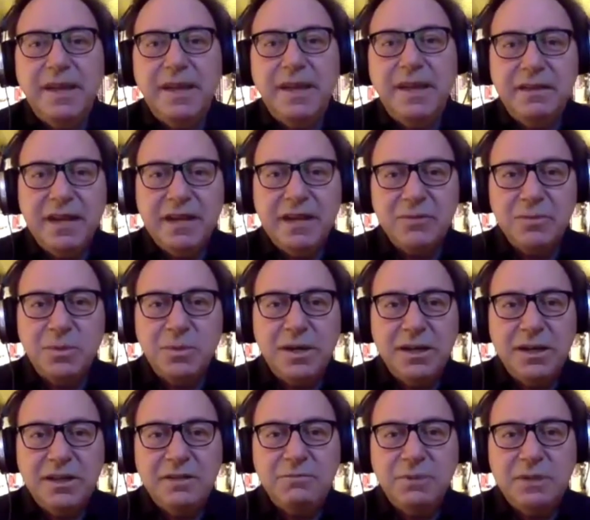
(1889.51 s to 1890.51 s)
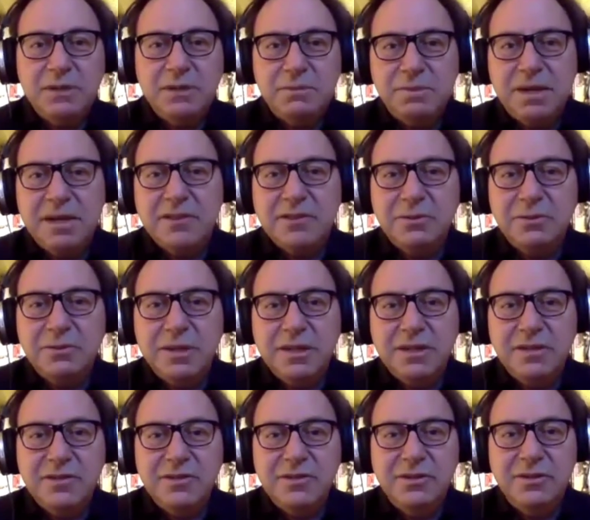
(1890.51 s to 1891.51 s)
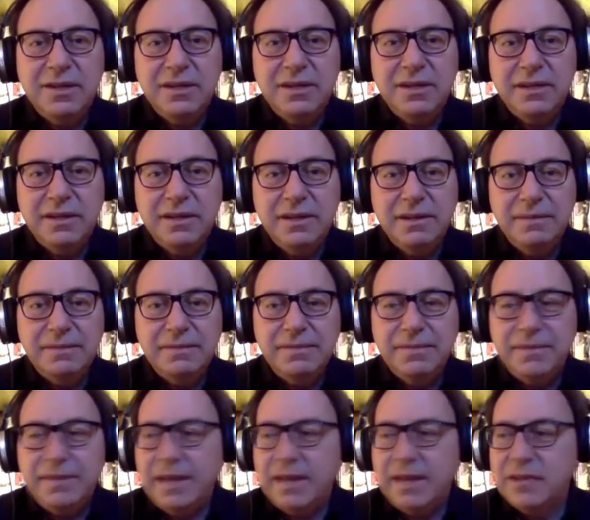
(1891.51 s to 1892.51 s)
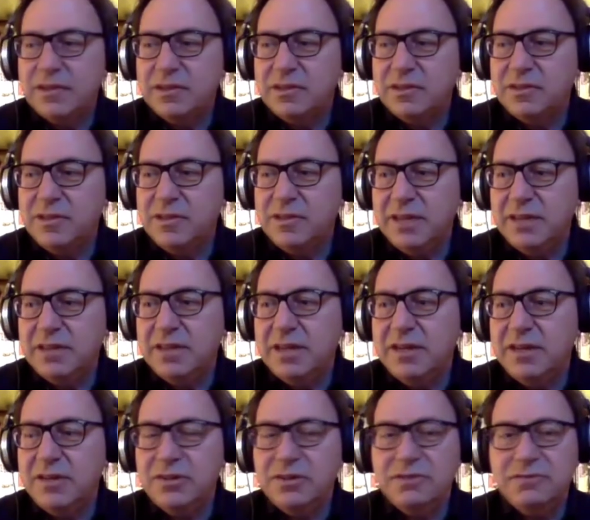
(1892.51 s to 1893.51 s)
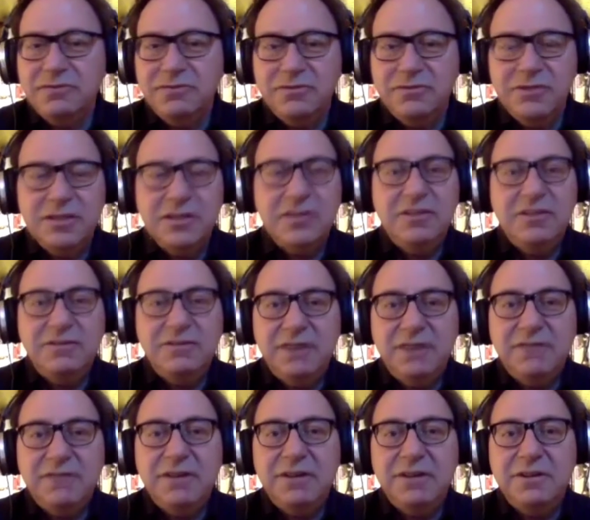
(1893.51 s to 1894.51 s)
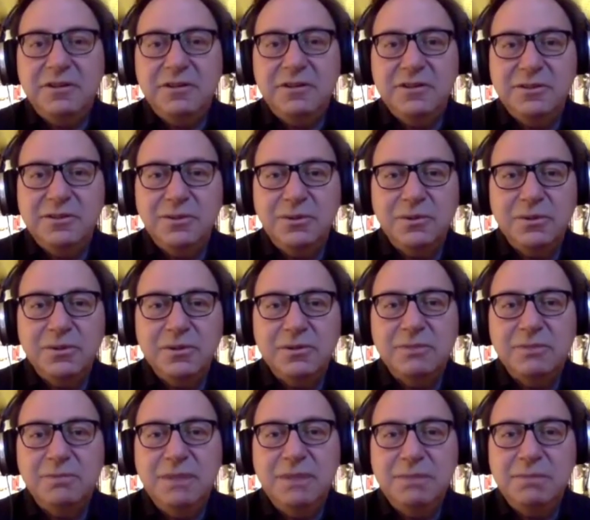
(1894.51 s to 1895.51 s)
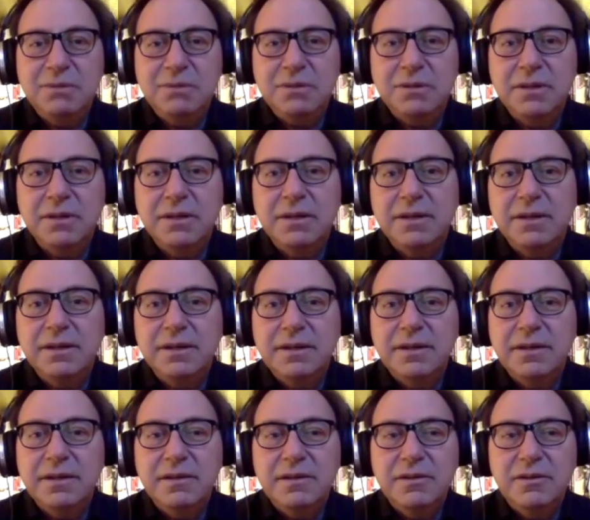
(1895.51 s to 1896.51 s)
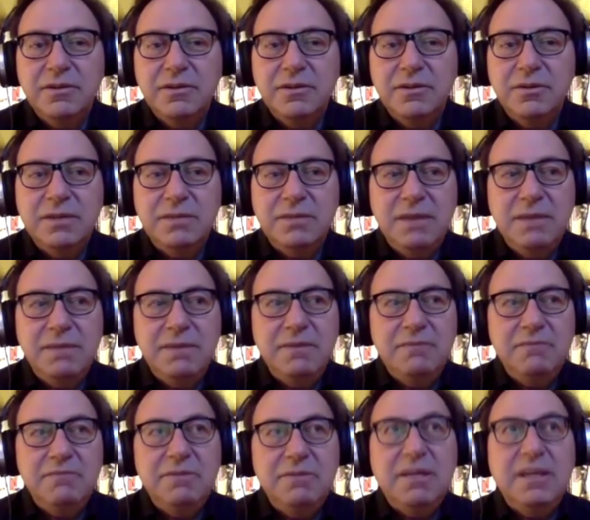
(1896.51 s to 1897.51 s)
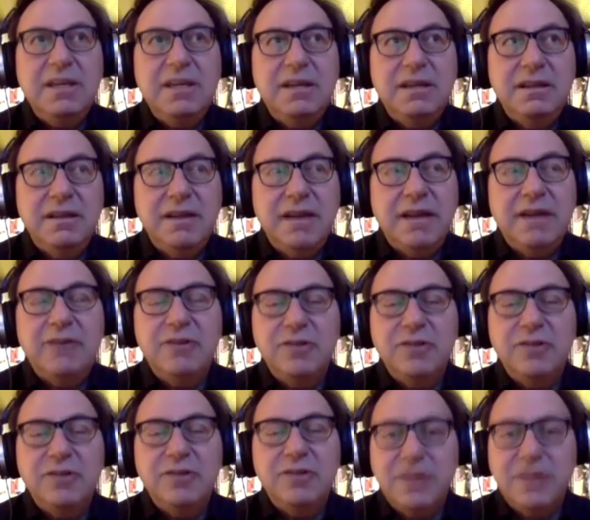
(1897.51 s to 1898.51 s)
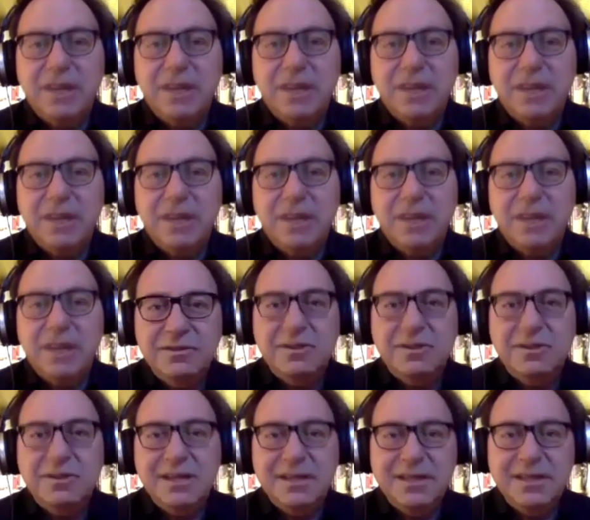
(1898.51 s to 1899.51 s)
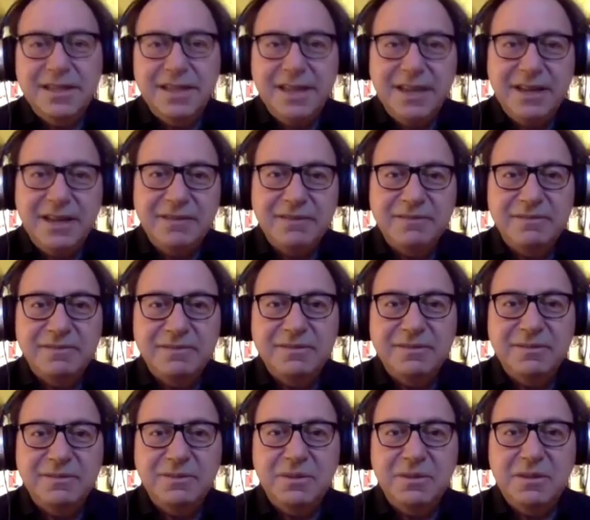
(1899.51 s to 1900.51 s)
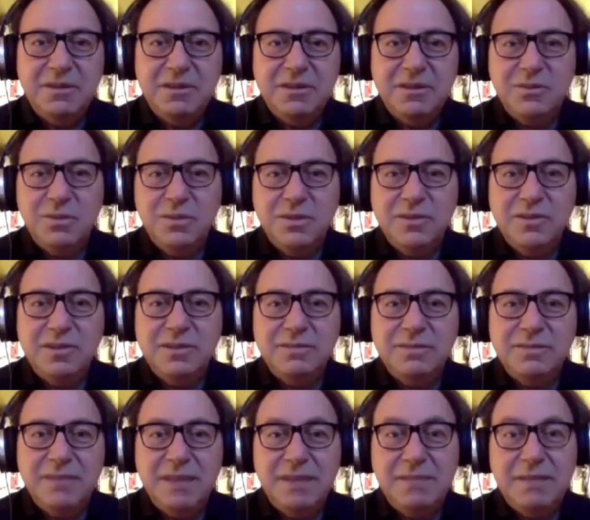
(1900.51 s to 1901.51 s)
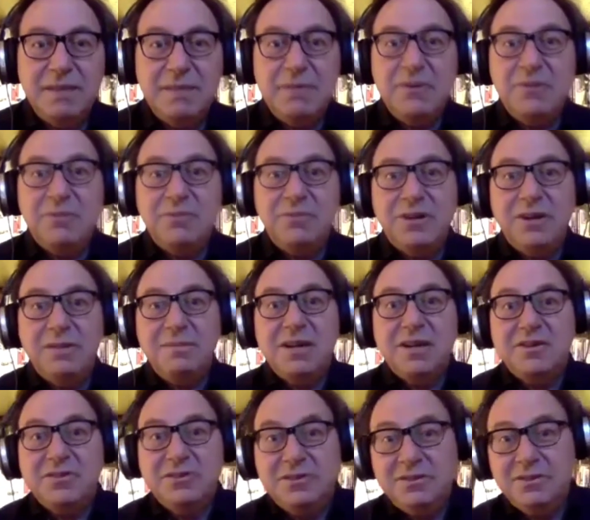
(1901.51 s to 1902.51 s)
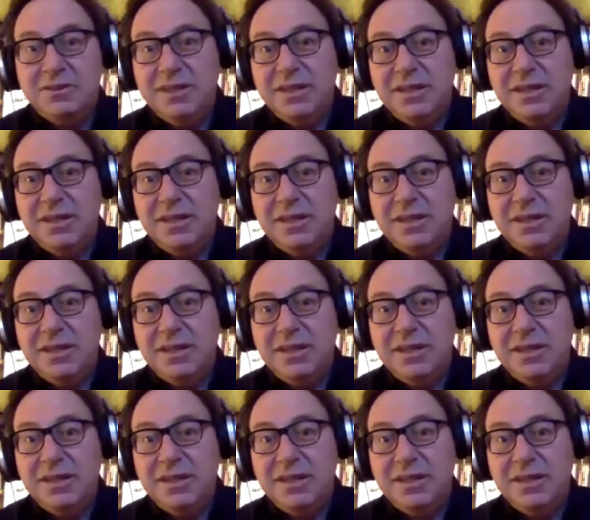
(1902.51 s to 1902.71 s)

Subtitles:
And that's why I love what Opaskwayak is doing as a distinct nation of 6,500 souls and people who can maybe re-energize Turtle Island again with this wisdom, and maybe our prime minister.